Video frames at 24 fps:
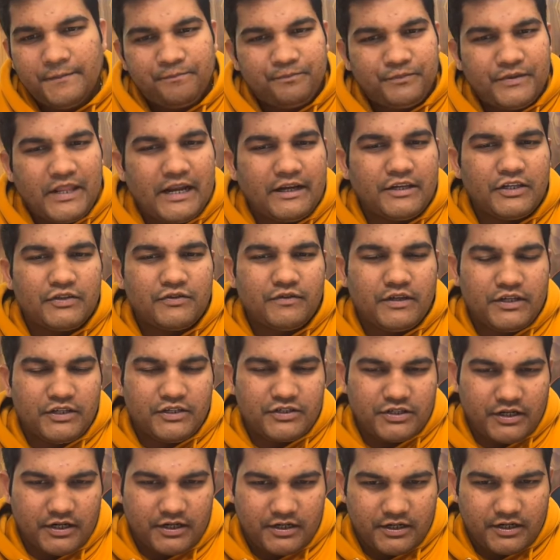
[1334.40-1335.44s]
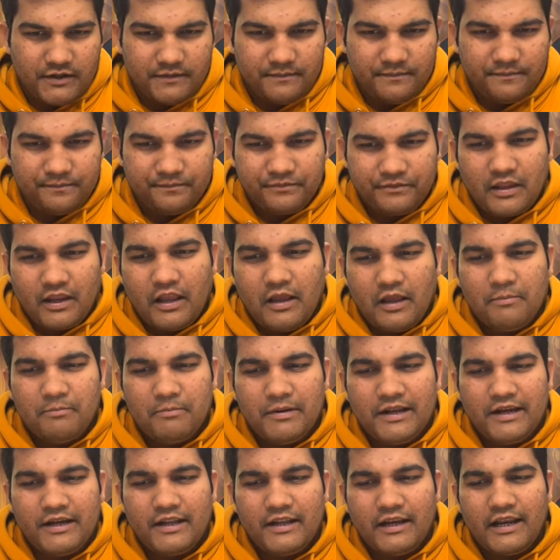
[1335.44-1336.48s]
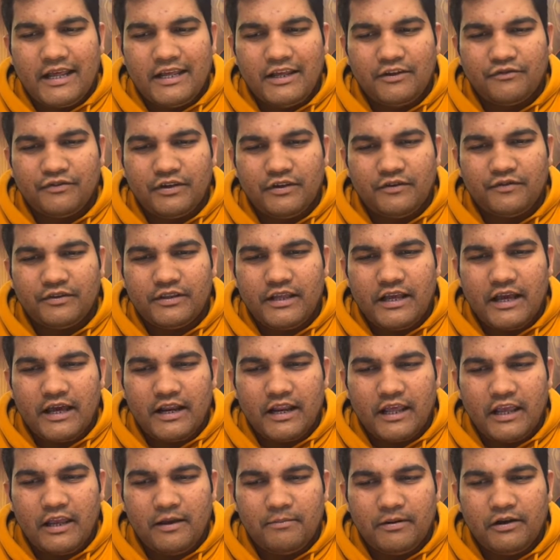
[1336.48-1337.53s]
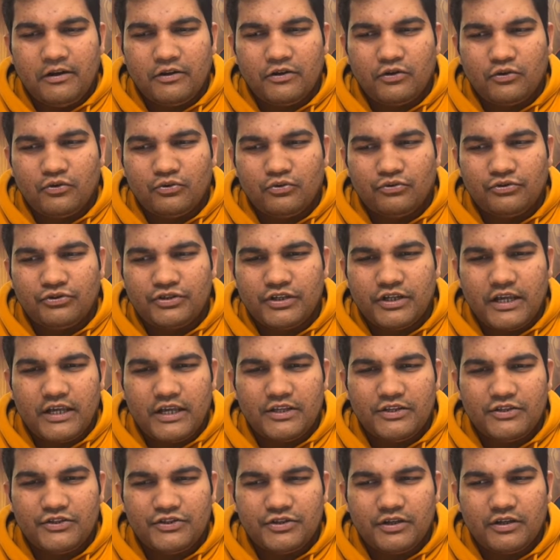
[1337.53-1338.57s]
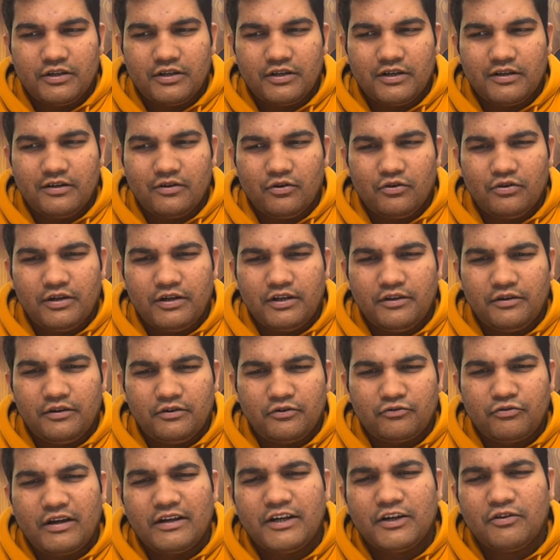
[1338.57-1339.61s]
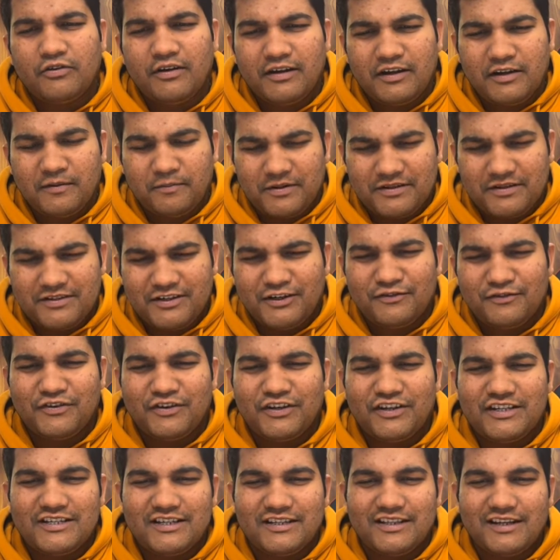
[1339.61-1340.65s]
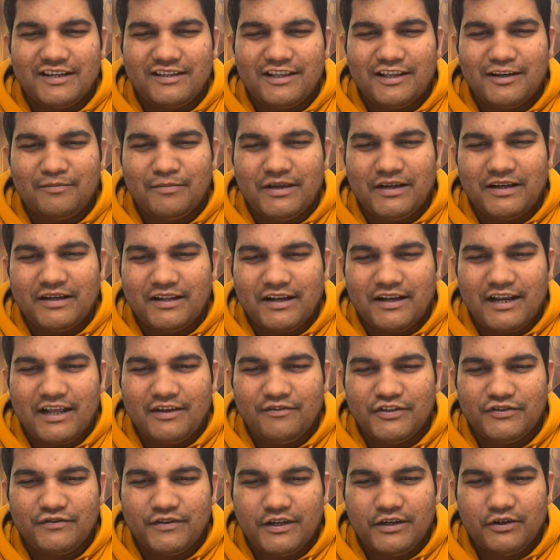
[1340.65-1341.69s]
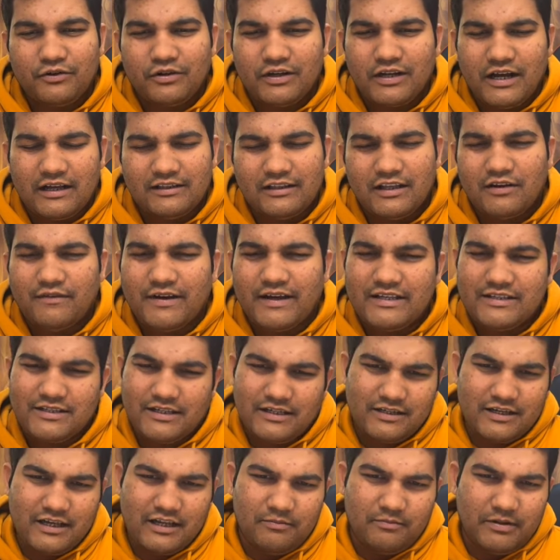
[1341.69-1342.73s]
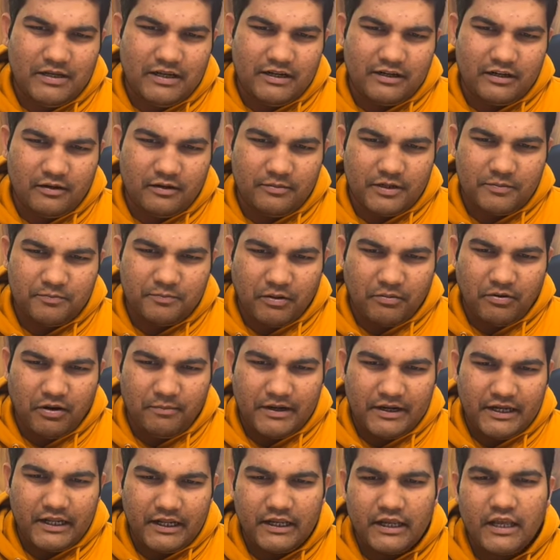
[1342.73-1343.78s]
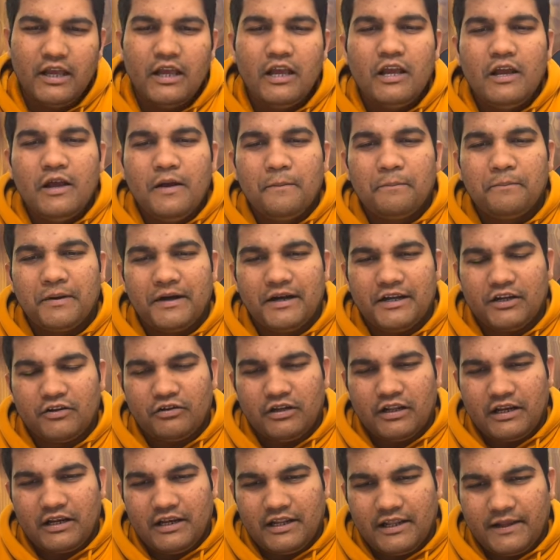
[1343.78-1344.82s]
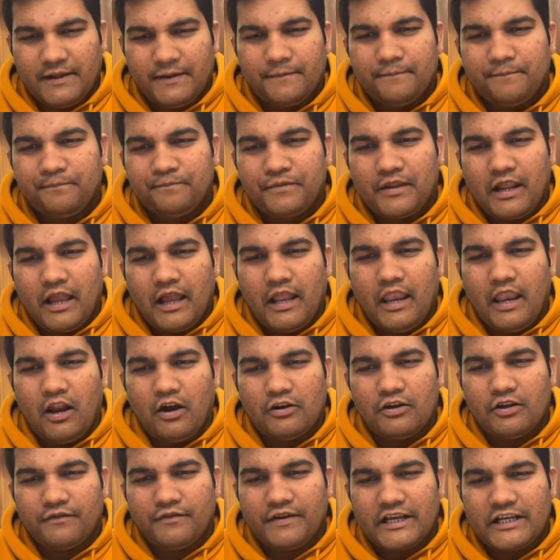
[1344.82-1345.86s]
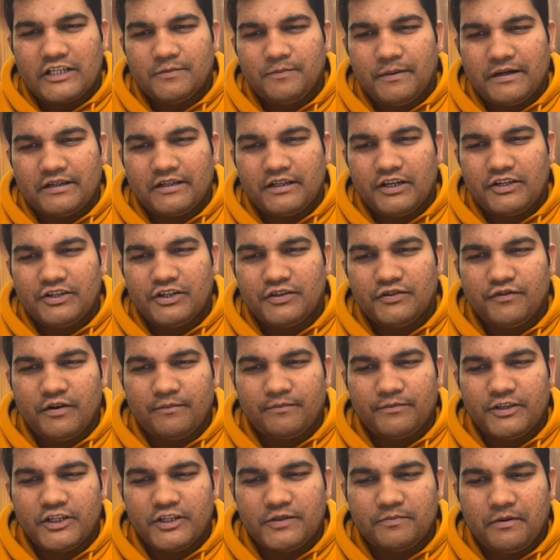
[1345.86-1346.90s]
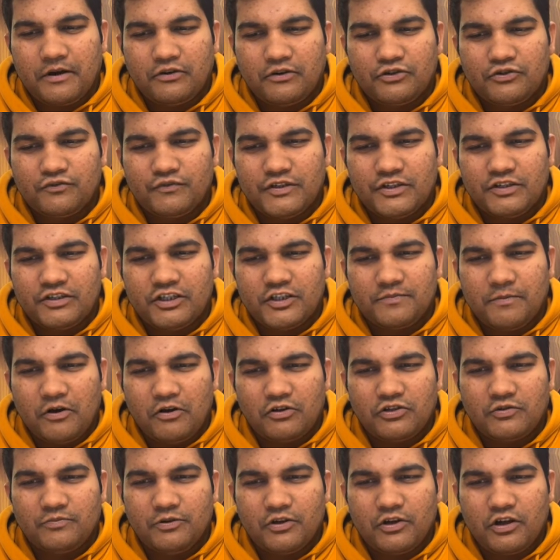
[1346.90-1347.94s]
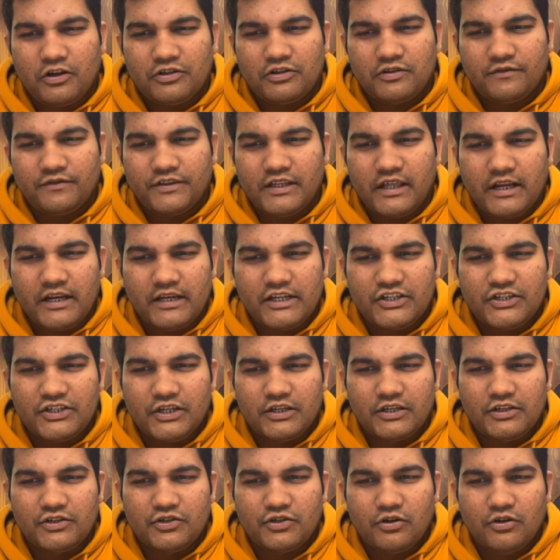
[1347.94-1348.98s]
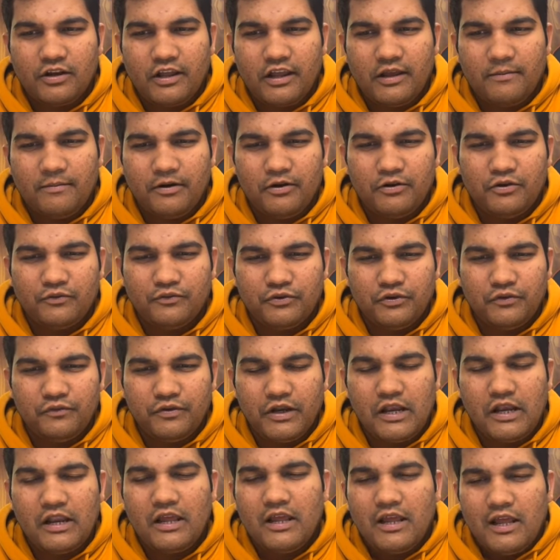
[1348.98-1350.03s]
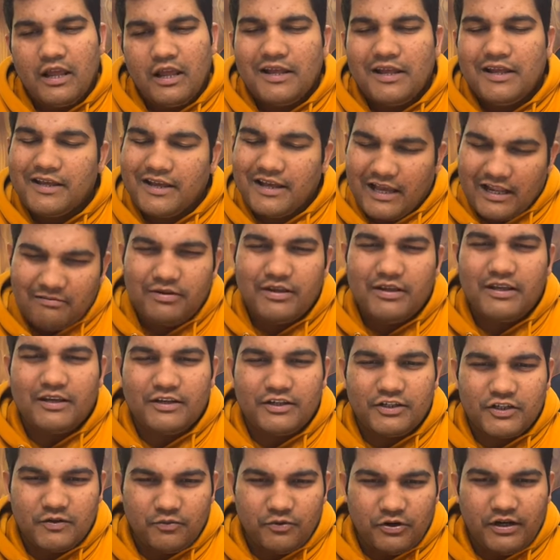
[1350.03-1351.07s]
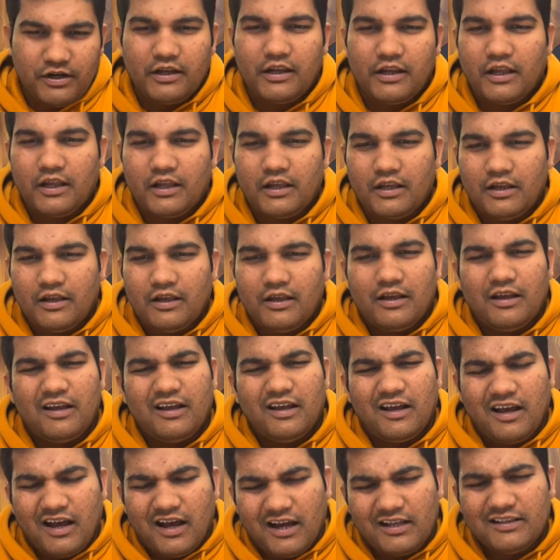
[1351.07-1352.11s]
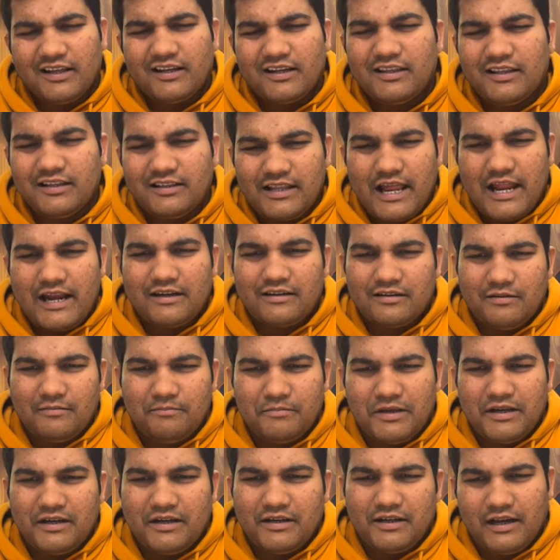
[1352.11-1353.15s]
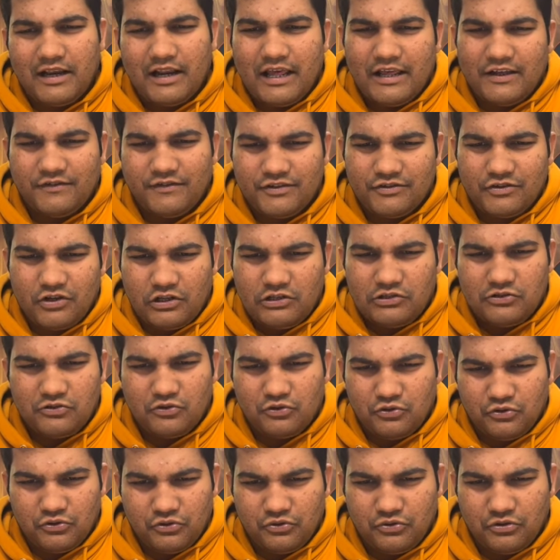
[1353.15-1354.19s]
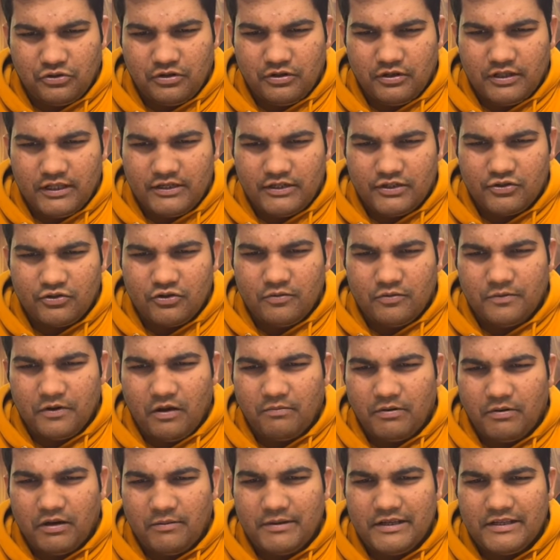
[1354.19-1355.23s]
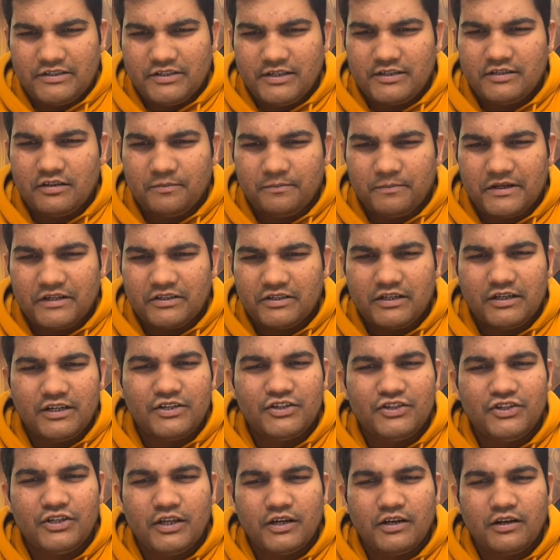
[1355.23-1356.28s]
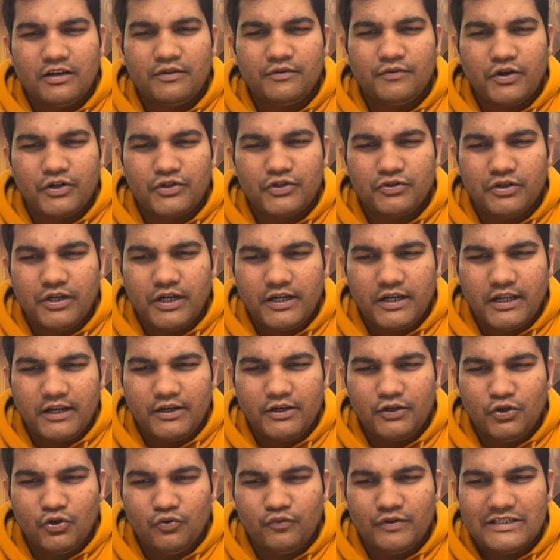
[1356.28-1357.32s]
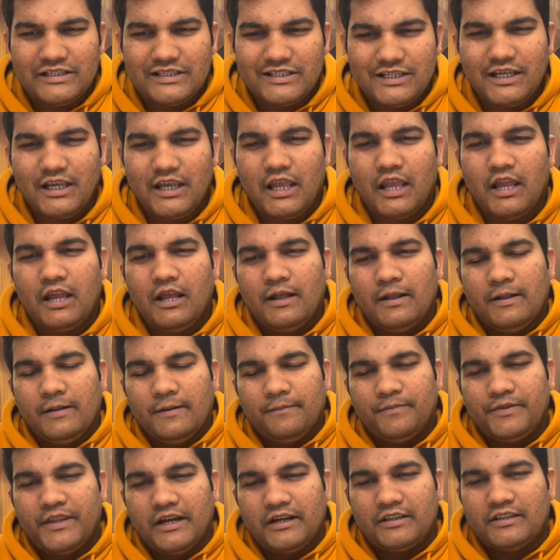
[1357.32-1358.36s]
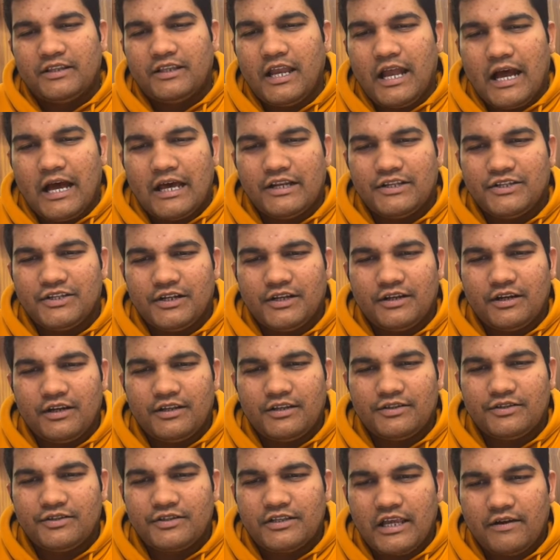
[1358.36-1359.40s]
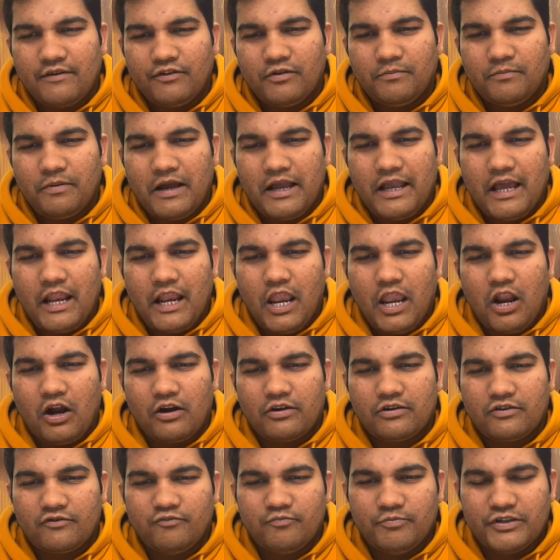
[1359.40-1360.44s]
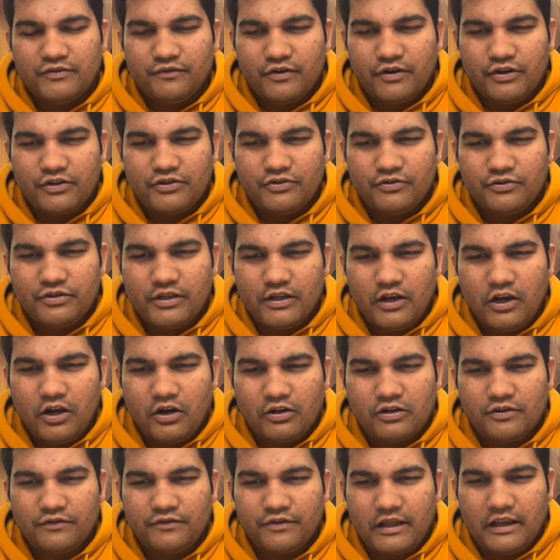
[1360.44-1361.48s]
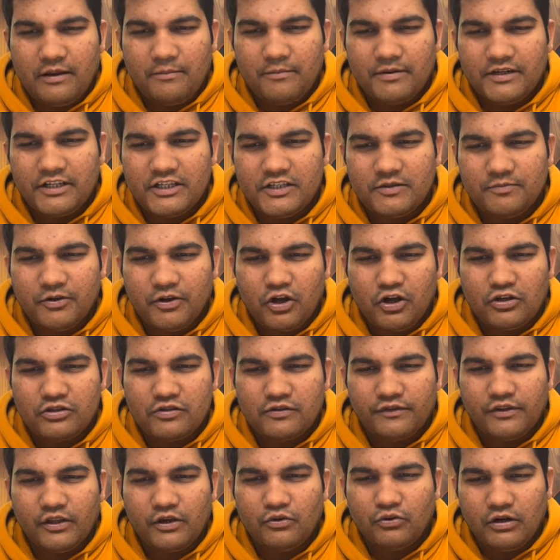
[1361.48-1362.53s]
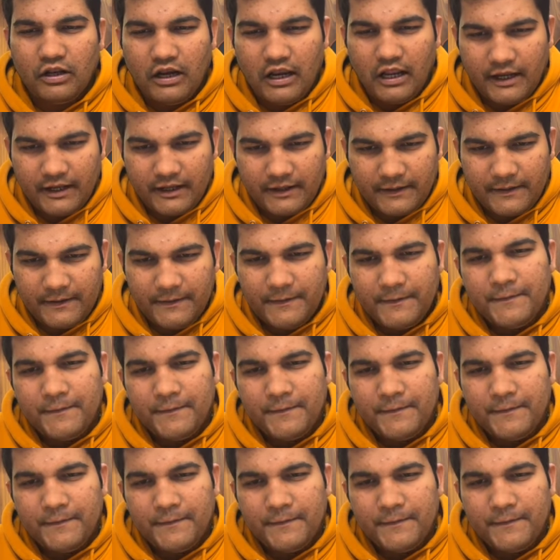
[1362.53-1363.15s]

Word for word: That is very certain. Marital life, if they are able to change only 20 20% for each other, then marital life is very good. Otherwise, it can be a little bit problematic, particularly a lot of expectations from the spouse, which the spouse, because of their nature, is not able to fulfill, can be disappointing other than that marital life is also good good there is no problem as such the person is generally fortunate and you will see that they are generally saved by a lot of misfortunes and lot of calamities because of their good luck